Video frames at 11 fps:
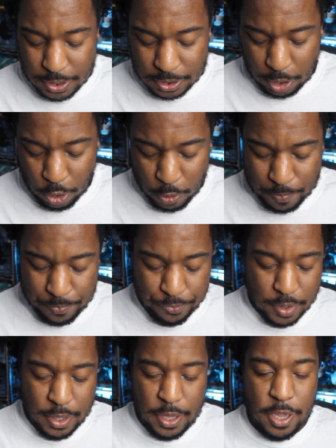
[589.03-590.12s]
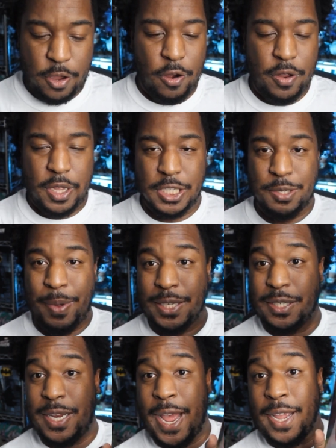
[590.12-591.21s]
So here is my
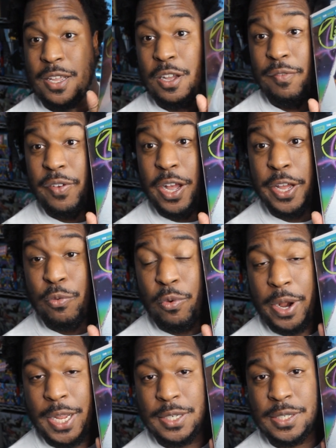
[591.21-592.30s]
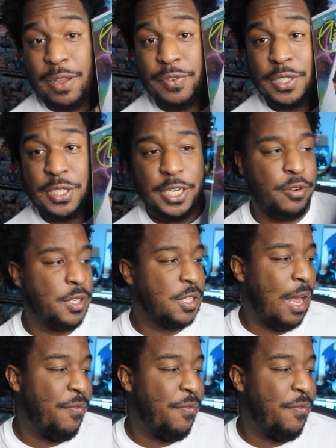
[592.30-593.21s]
stack of unread Seven Secrets.